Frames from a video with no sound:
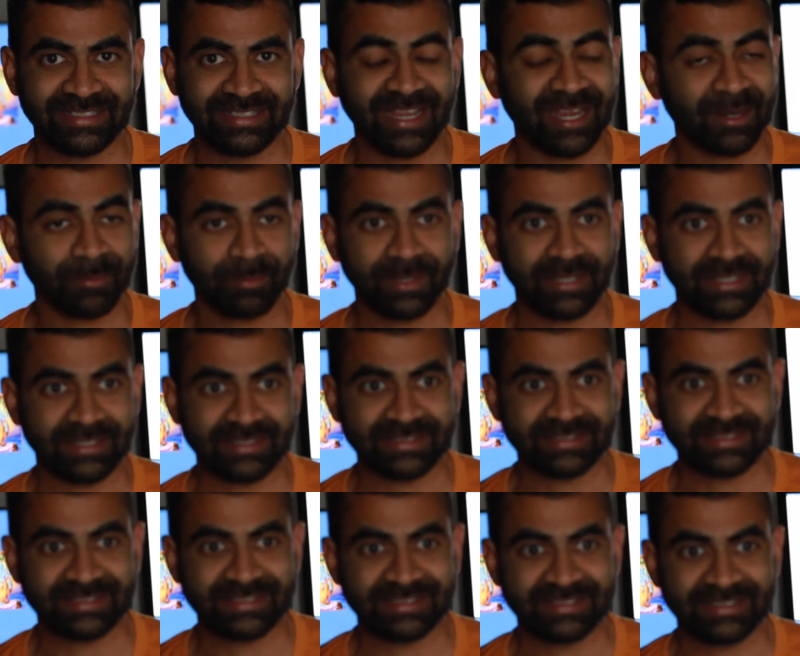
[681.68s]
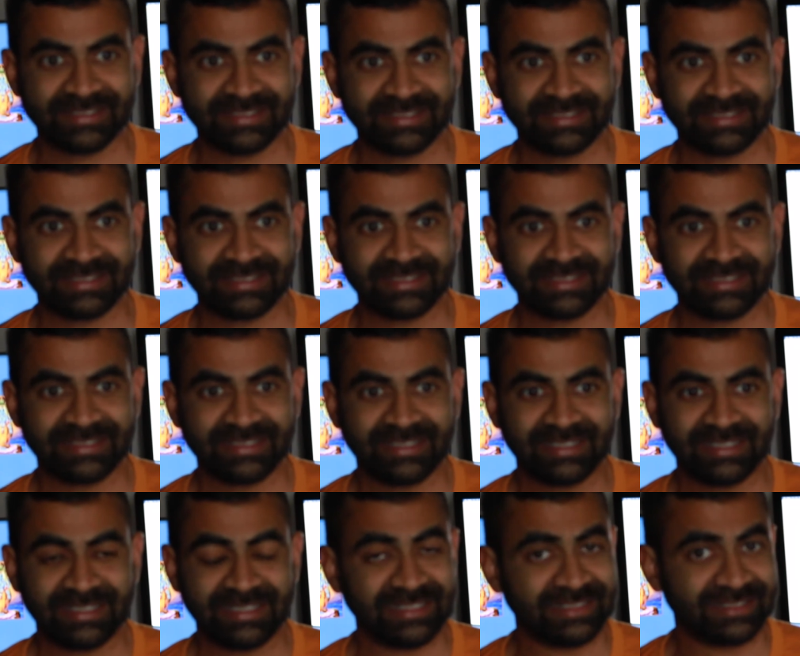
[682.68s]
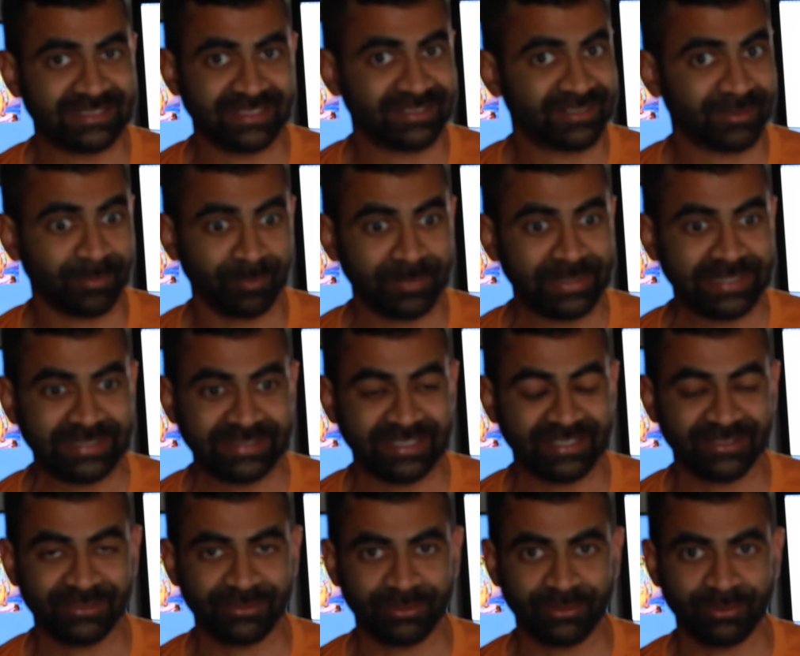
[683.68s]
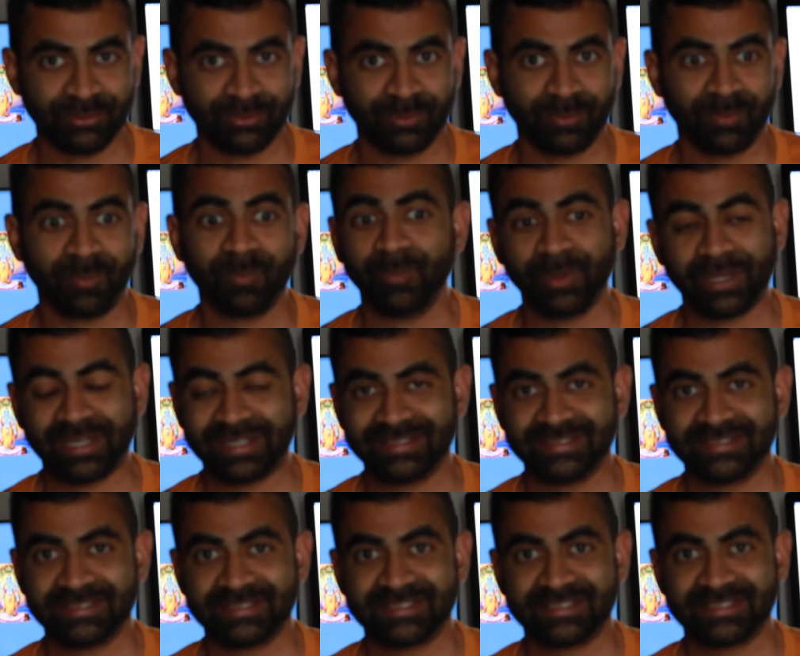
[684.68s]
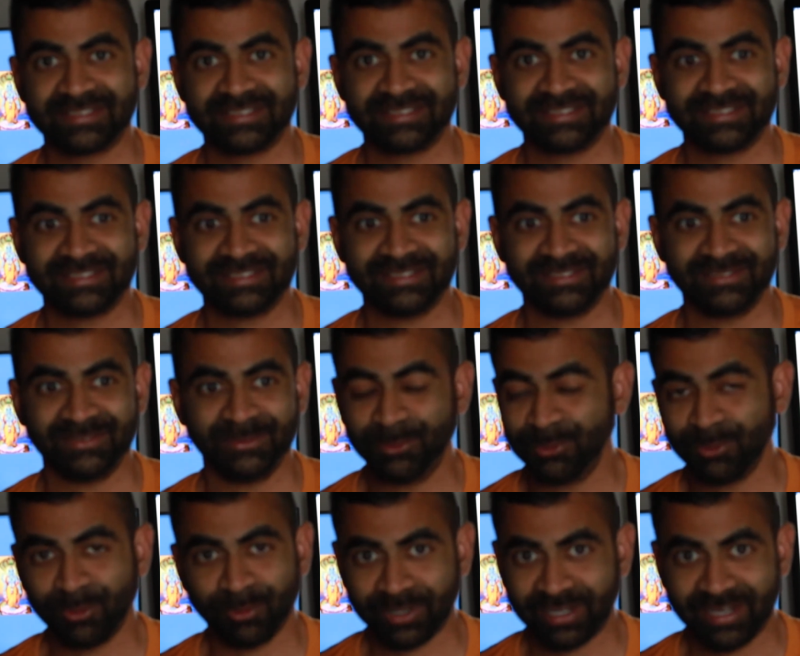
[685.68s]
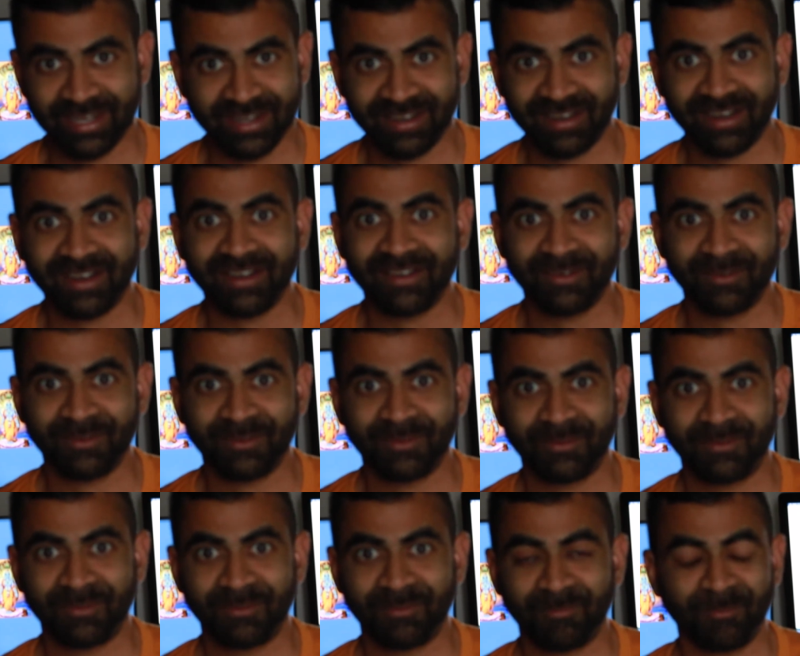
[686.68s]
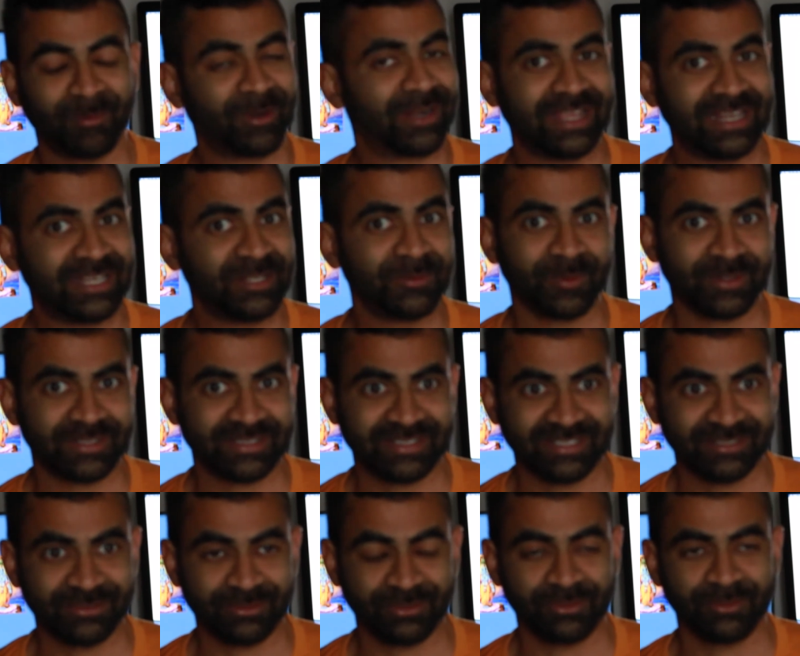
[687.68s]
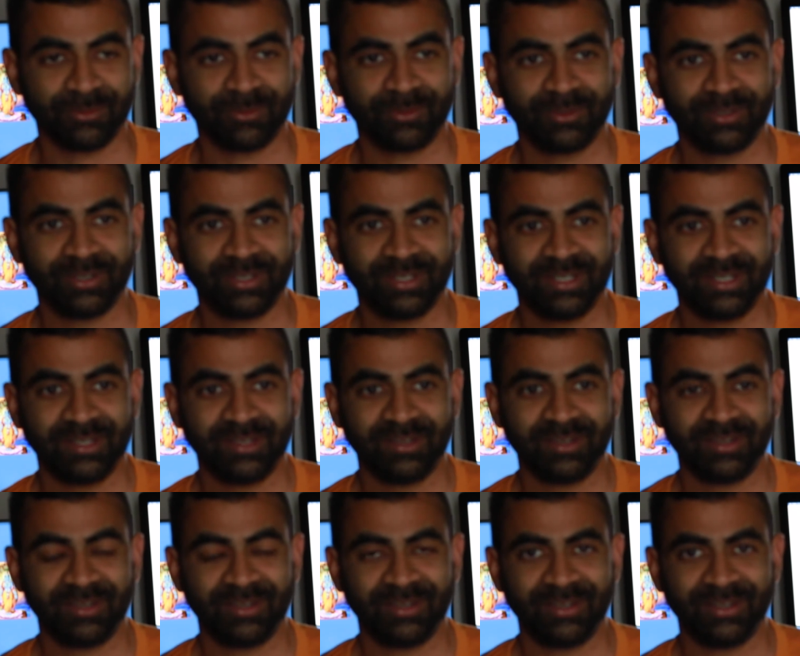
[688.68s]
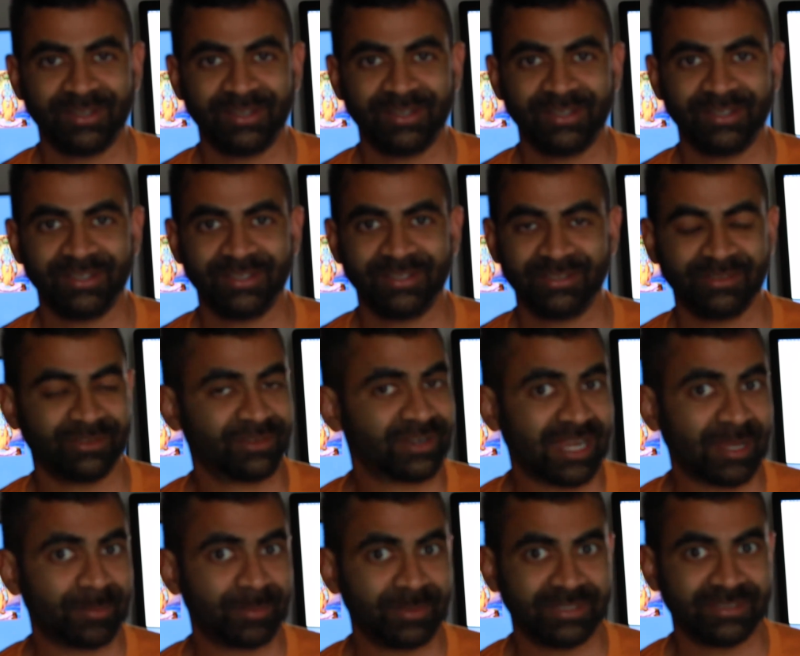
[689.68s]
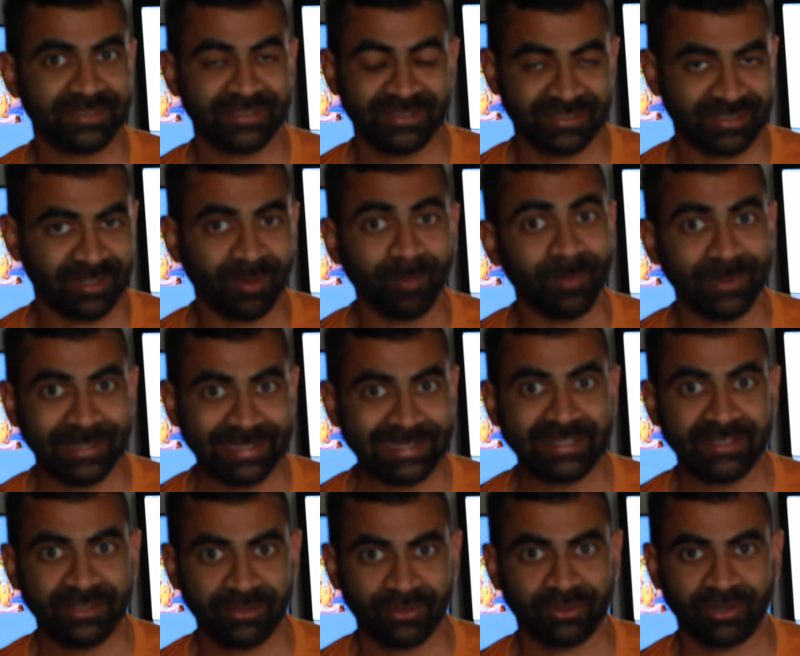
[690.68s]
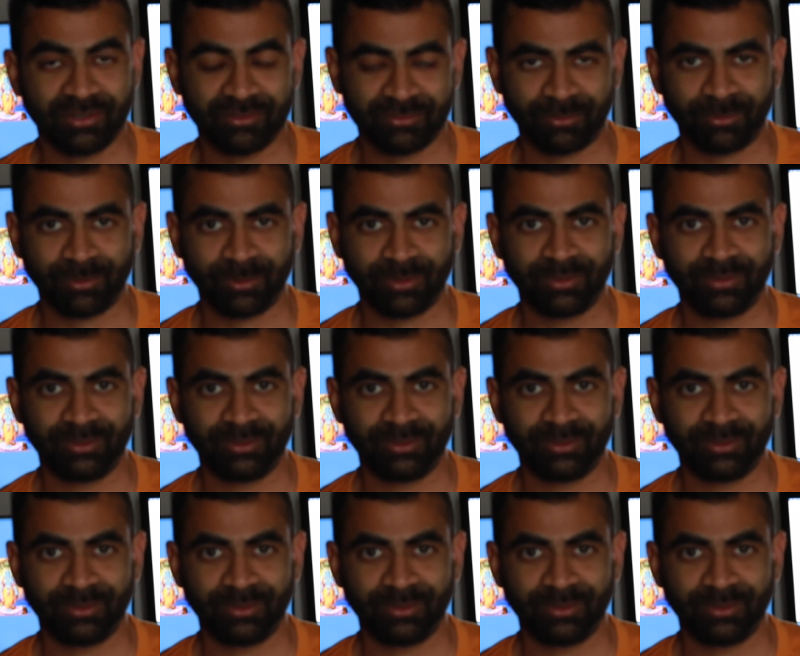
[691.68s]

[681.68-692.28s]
not because he said some mean things to you, because you don't care what anyone says to you, your happiness is completely in your control.